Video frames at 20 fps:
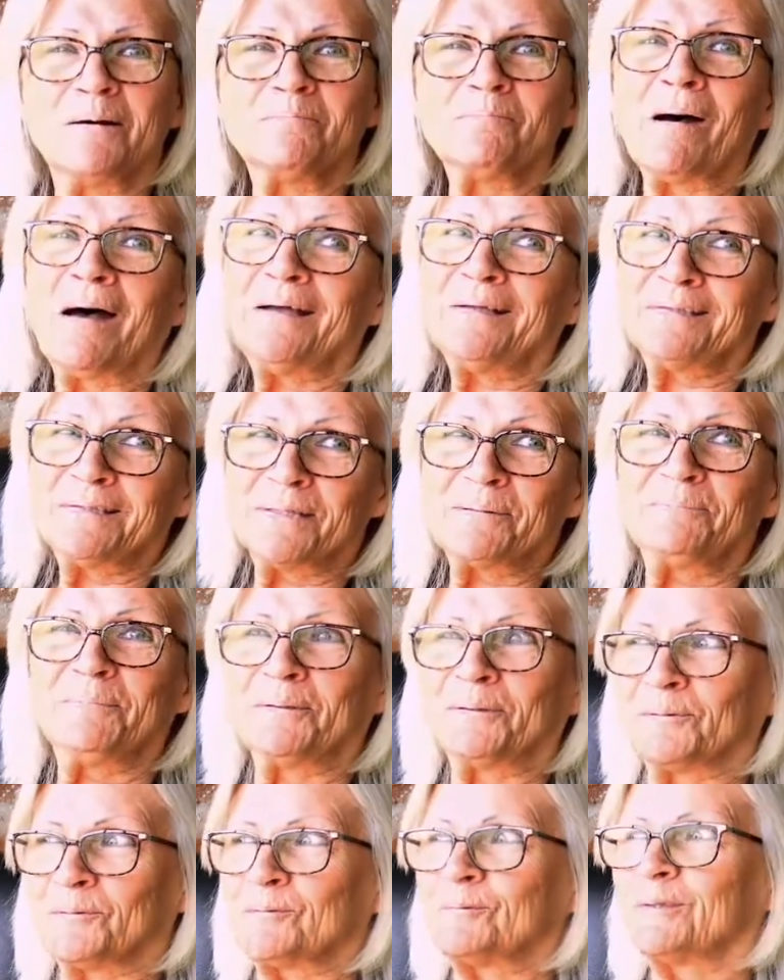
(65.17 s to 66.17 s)
My
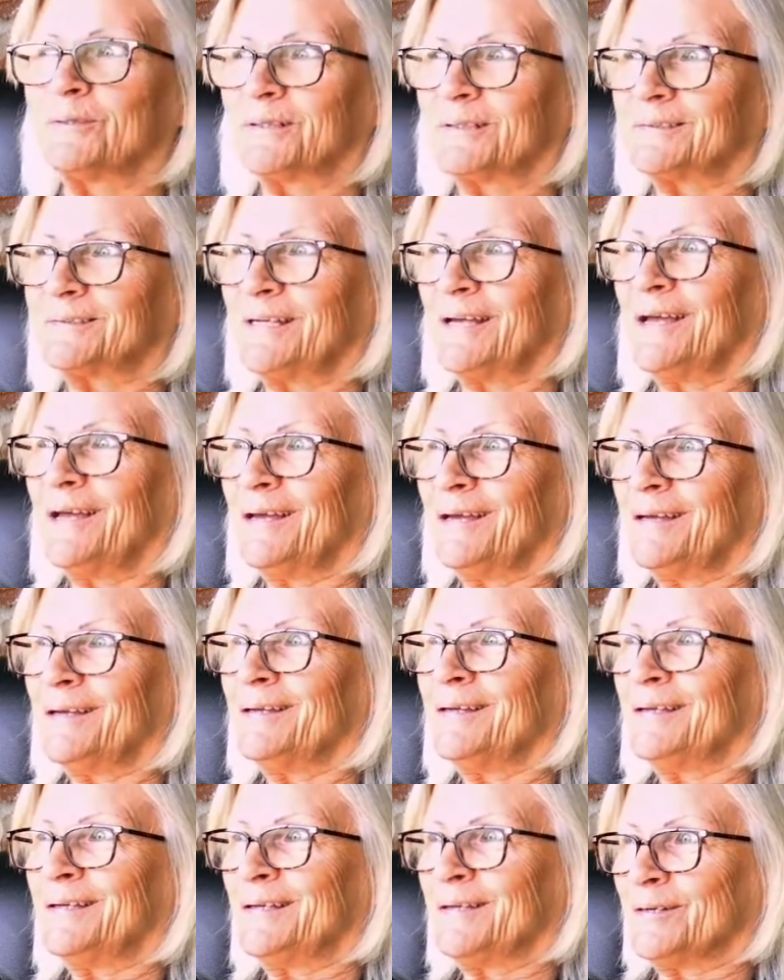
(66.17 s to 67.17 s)
typical work day
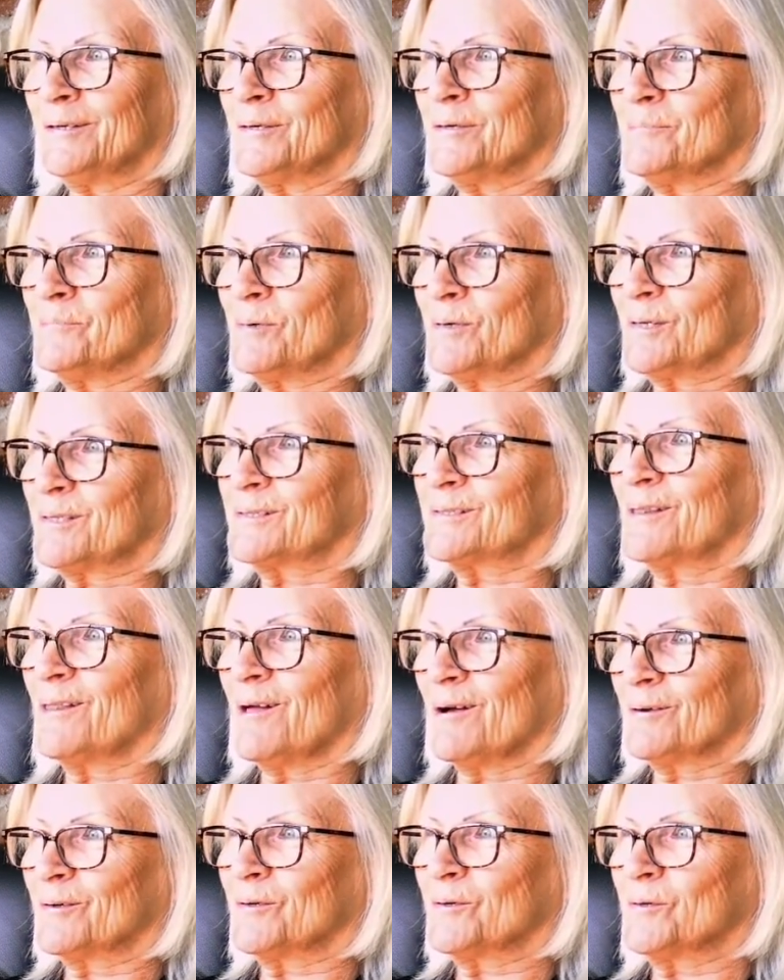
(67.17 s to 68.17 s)
here at Brooks
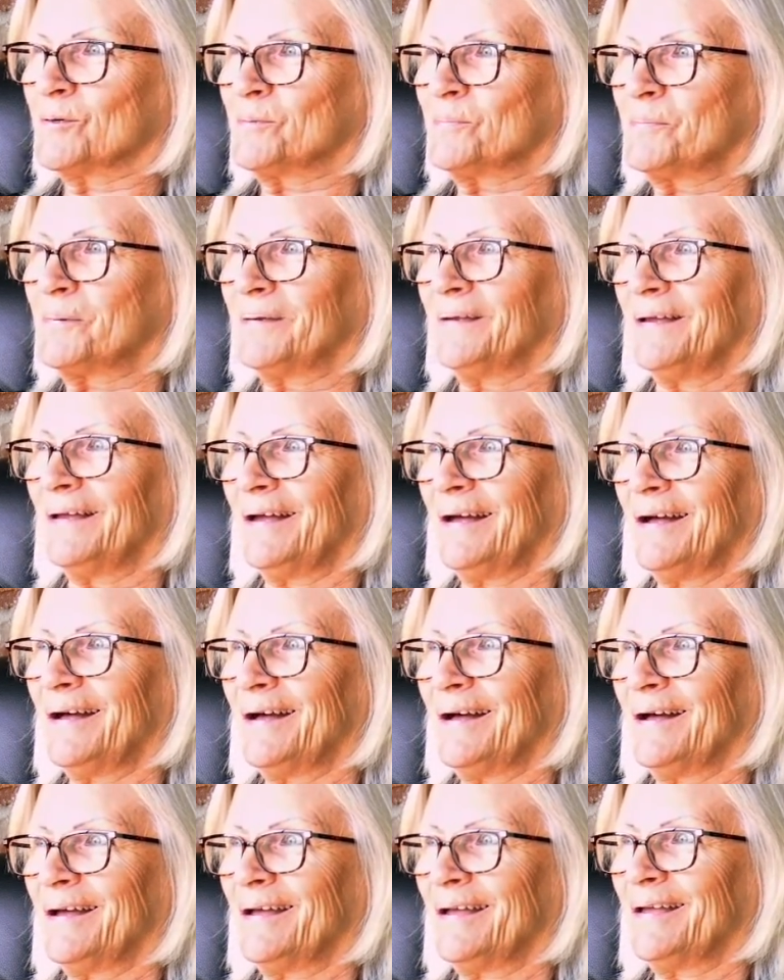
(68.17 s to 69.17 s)
Law Group
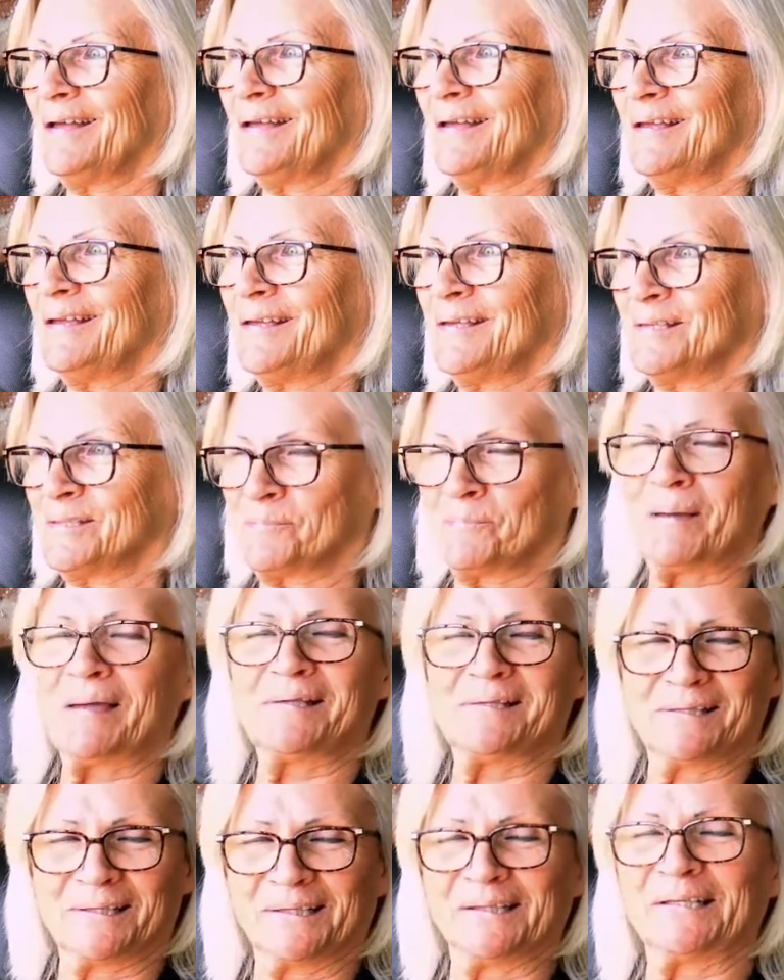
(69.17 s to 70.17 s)
is
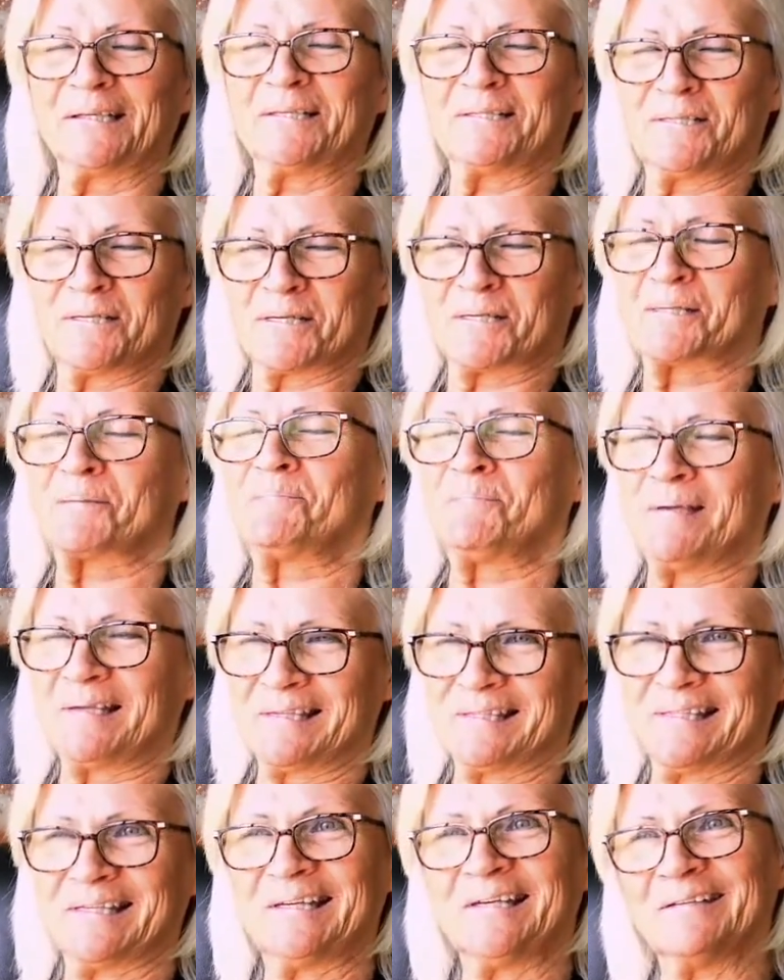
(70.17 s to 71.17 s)
basically just
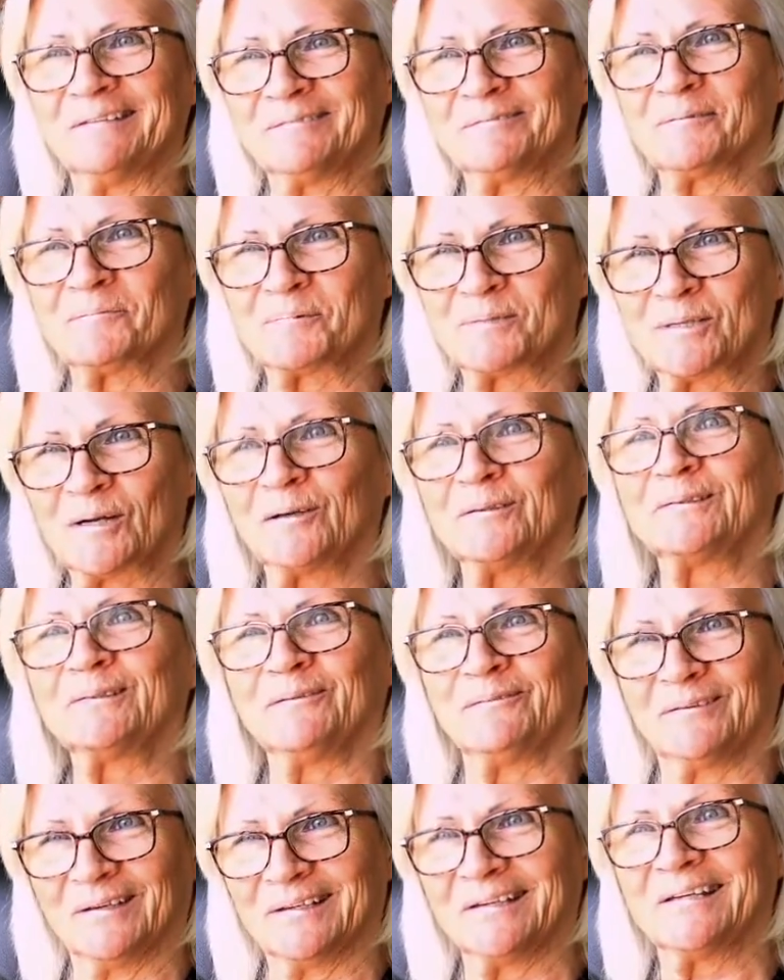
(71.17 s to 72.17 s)
busy from start
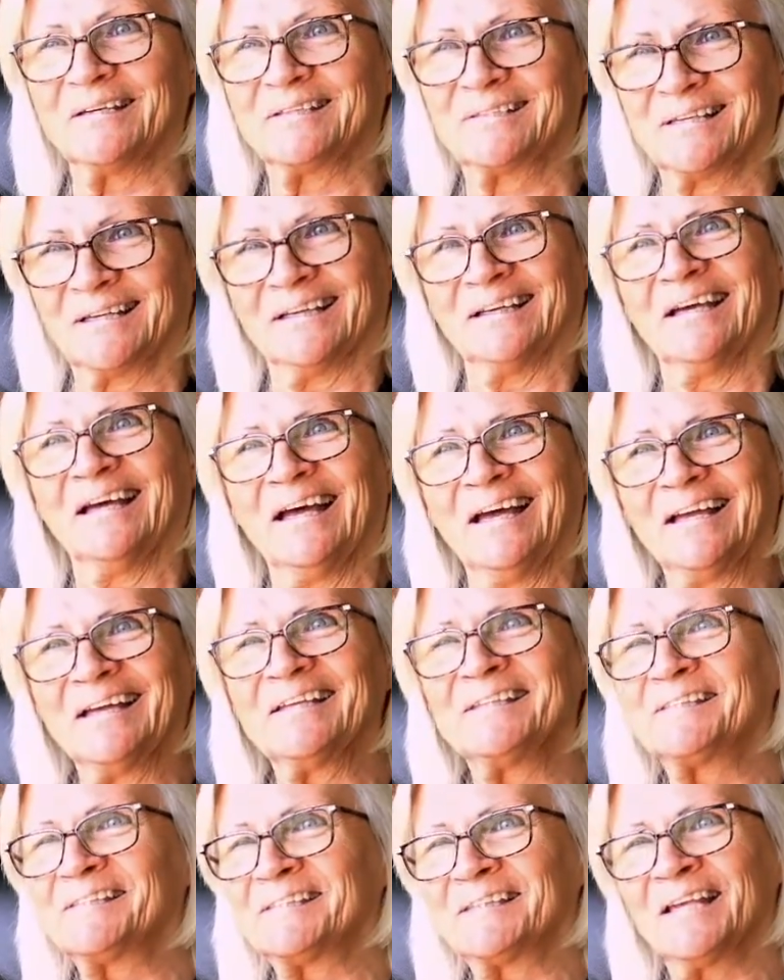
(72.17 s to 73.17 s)
to finish.
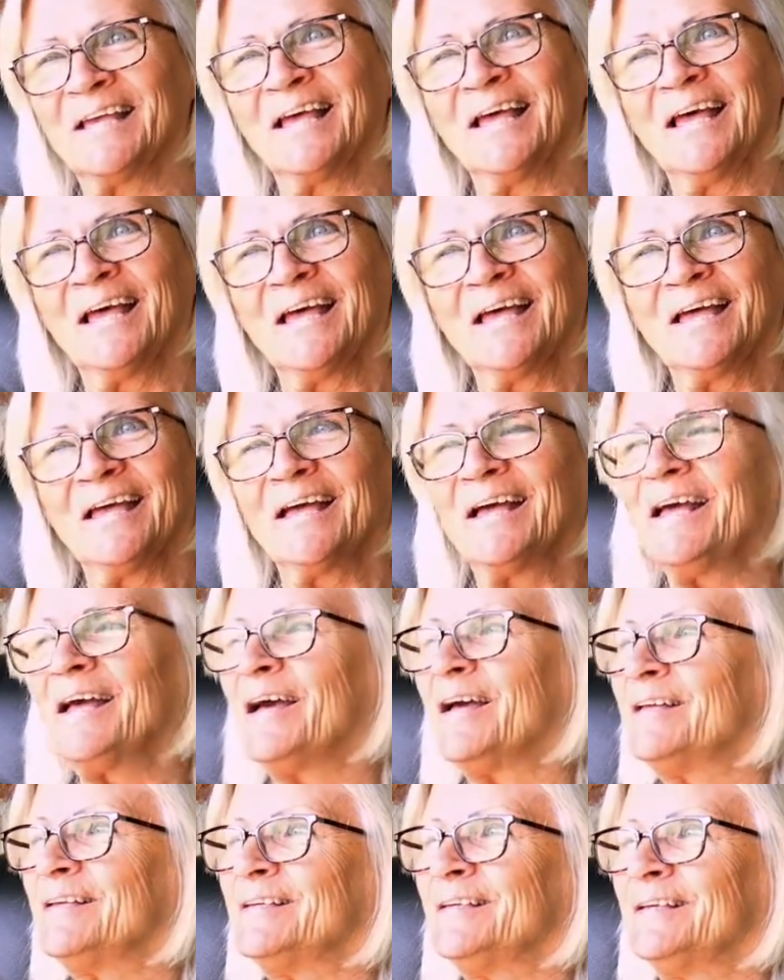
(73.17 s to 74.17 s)
it's,
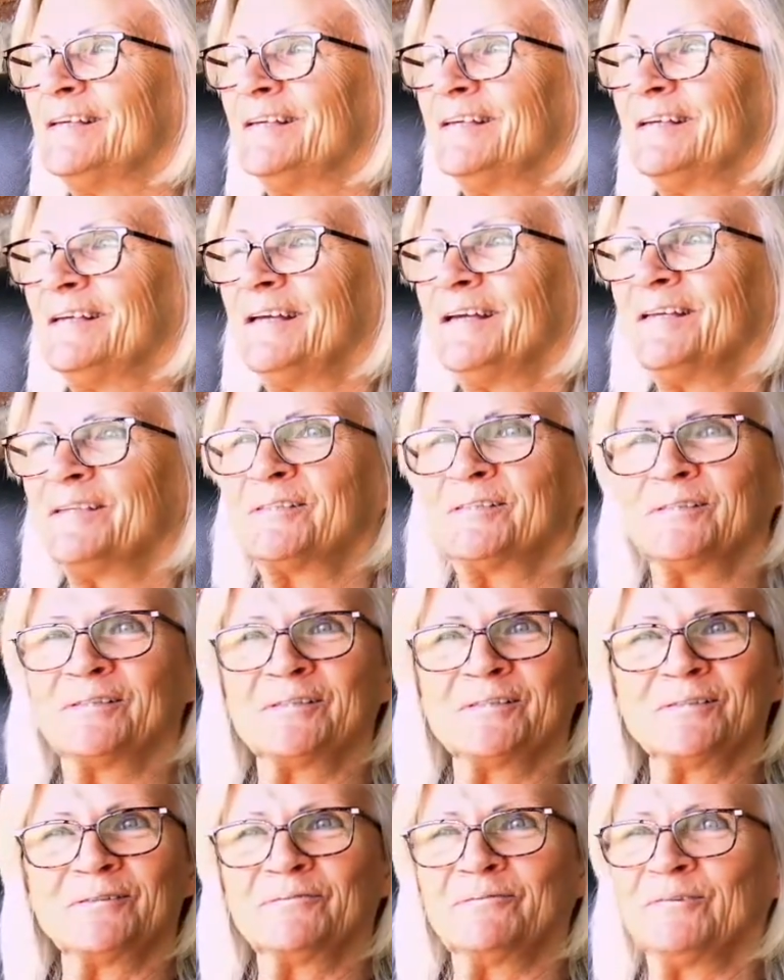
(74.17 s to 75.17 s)
it's
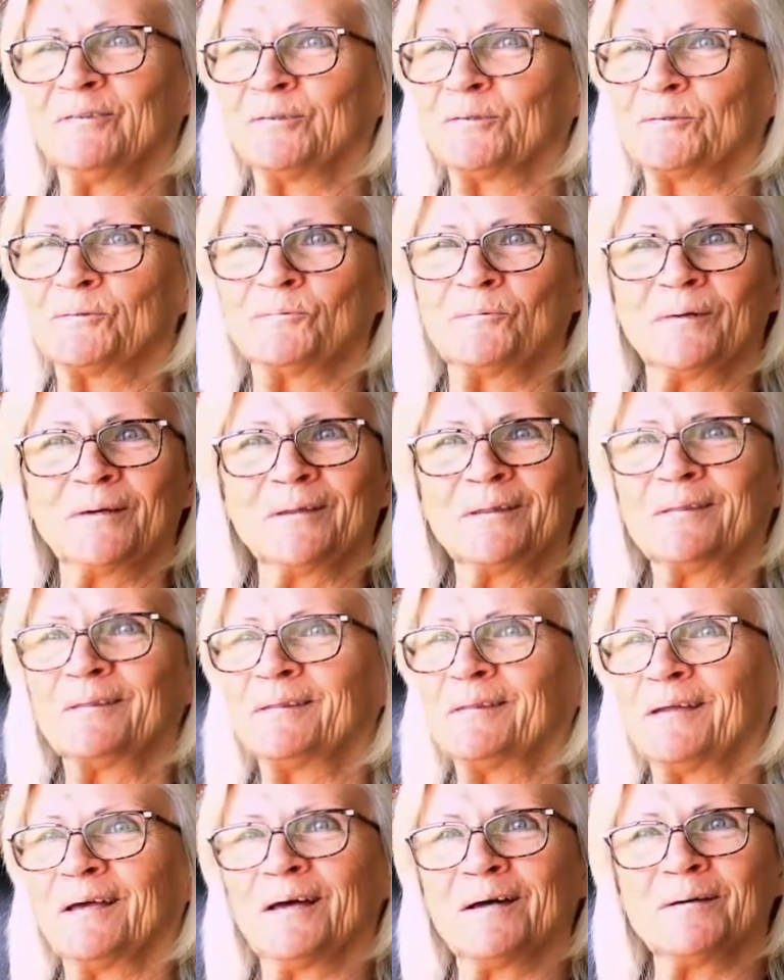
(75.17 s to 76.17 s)
just filled with
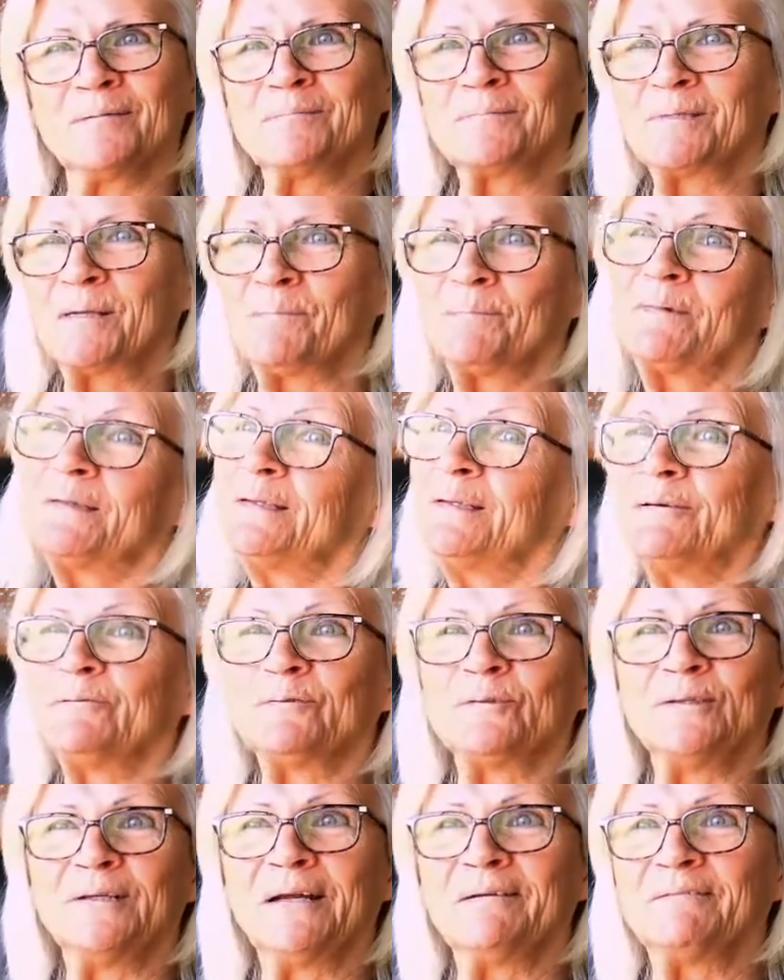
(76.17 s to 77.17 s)
um, something
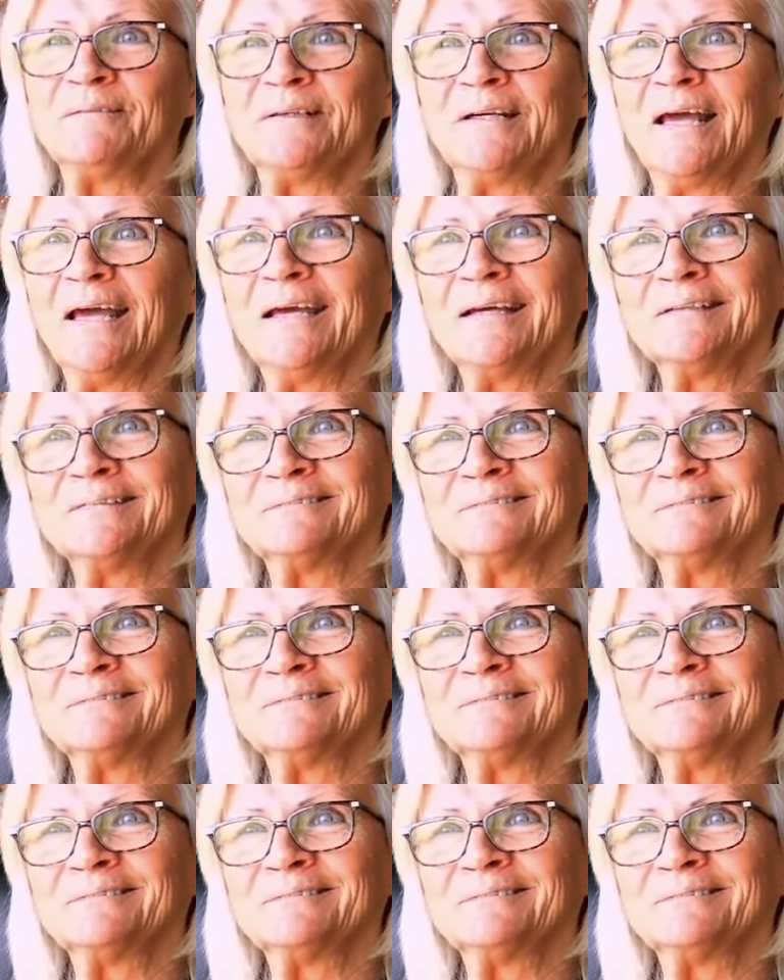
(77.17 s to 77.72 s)
different every day.